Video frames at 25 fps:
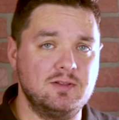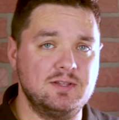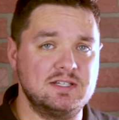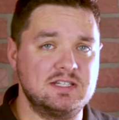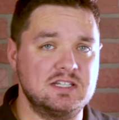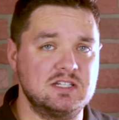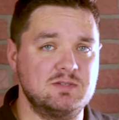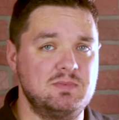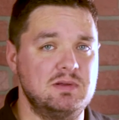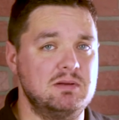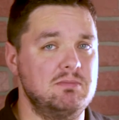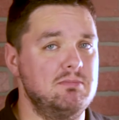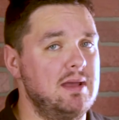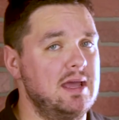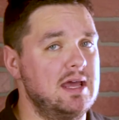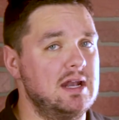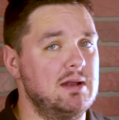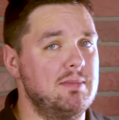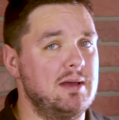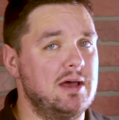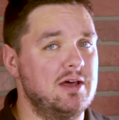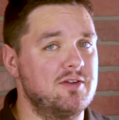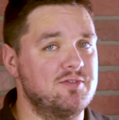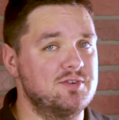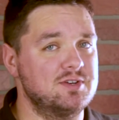This has been Man
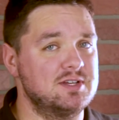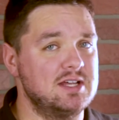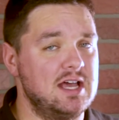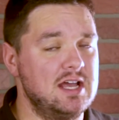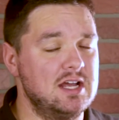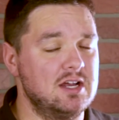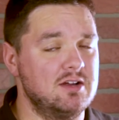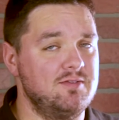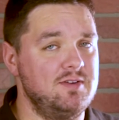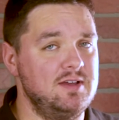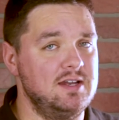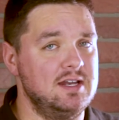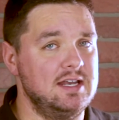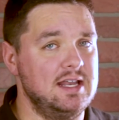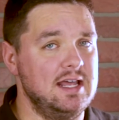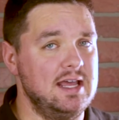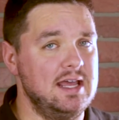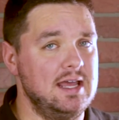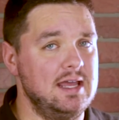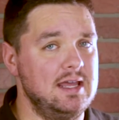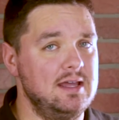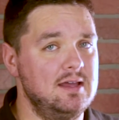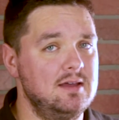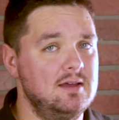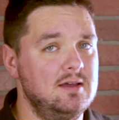About Photography
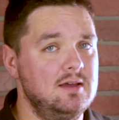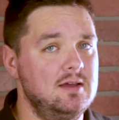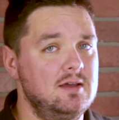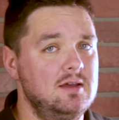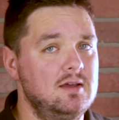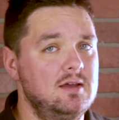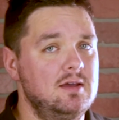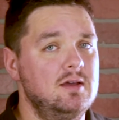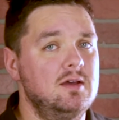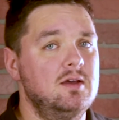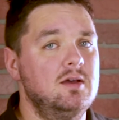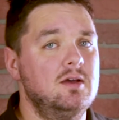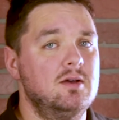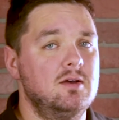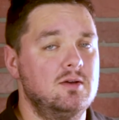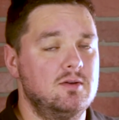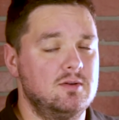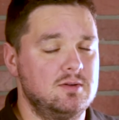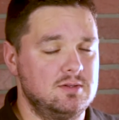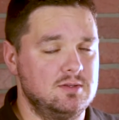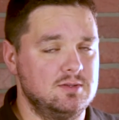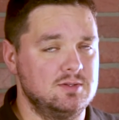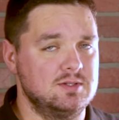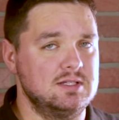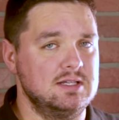today.
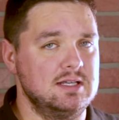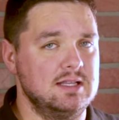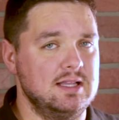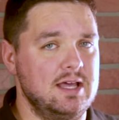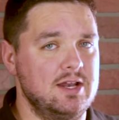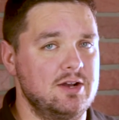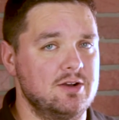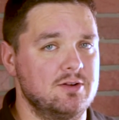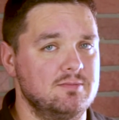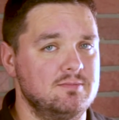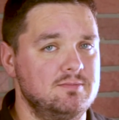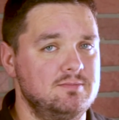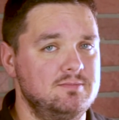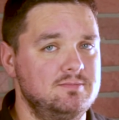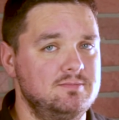We'll see you later.